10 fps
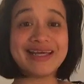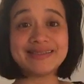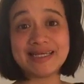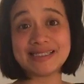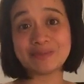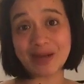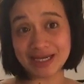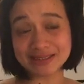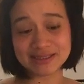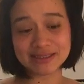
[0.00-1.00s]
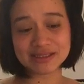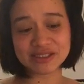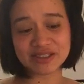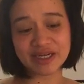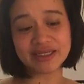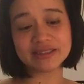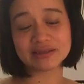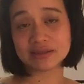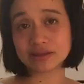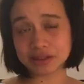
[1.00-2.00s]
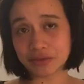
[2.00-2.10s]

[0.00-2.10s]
it takes practice, right? It's